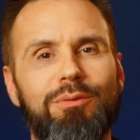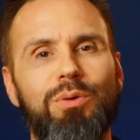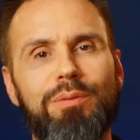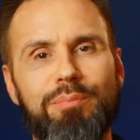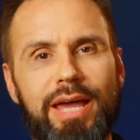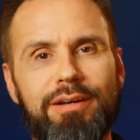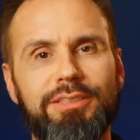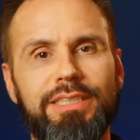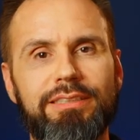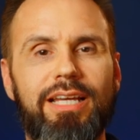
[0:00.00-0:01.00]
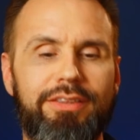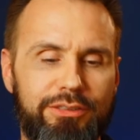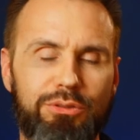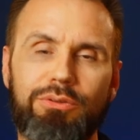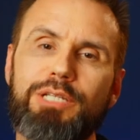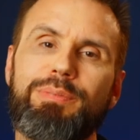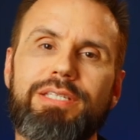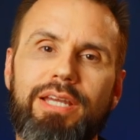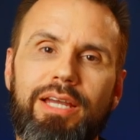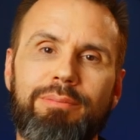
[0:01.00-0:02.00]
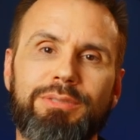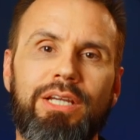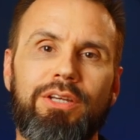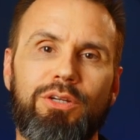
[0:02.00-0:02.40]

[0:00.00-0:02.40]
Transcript: What matters is that there's going to be times